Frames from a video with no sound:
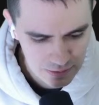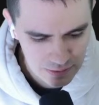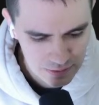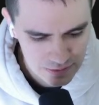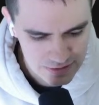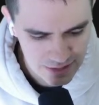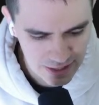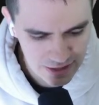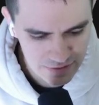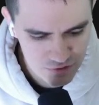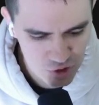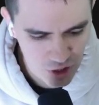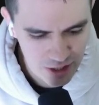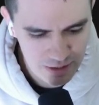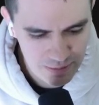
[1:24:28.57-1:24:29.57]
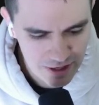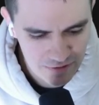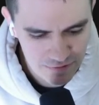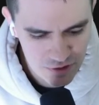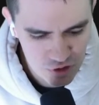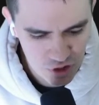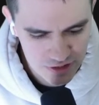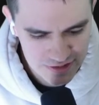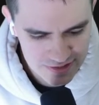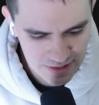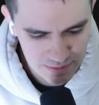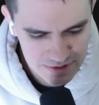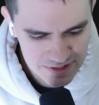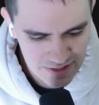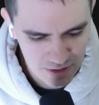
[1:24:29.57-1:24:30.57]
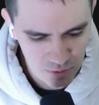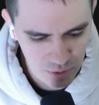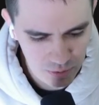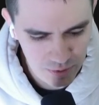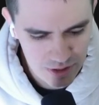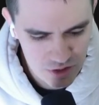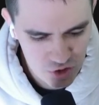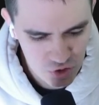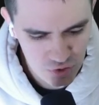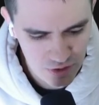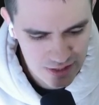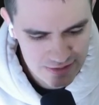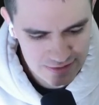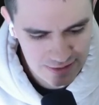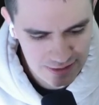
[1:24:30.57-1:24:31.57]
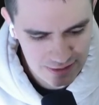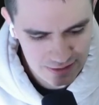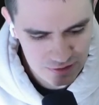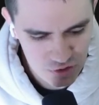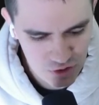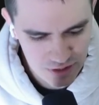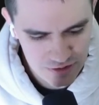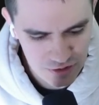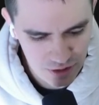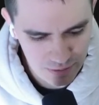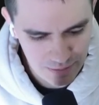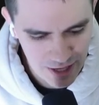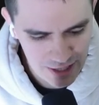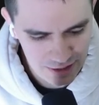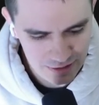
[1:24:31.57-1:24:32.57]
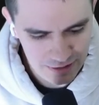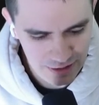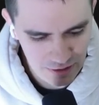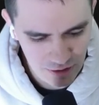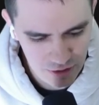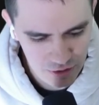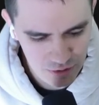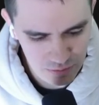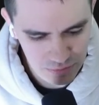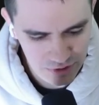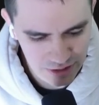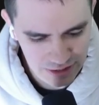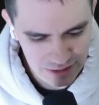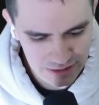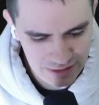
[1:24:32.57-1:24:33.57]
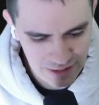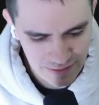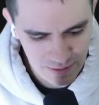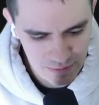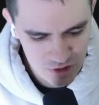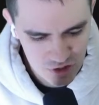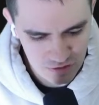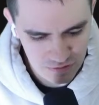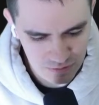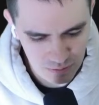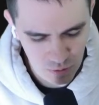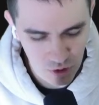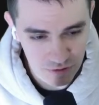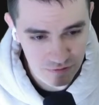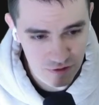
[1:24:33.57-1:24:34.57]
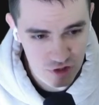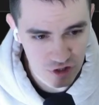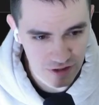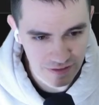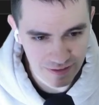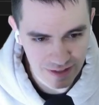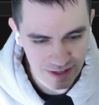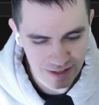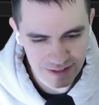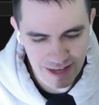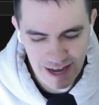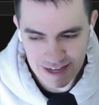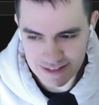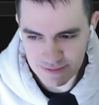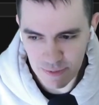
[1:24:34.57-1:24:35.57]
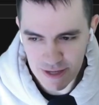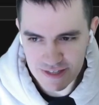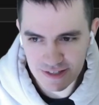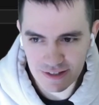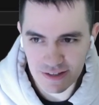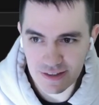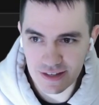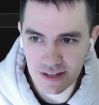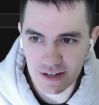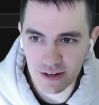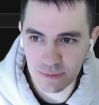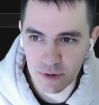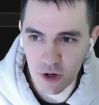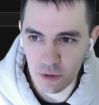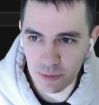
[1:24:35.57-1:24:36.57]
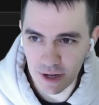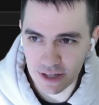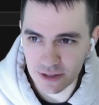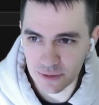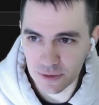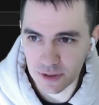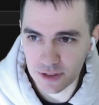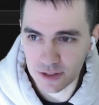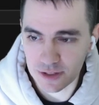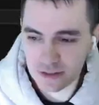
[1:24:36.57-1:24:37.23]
Today, I've tried to make a feature on snippets, like when we trace automatically, autocomplete, not that much more efficient than the Git. Yeah, it's basically the GitHub Copilot one.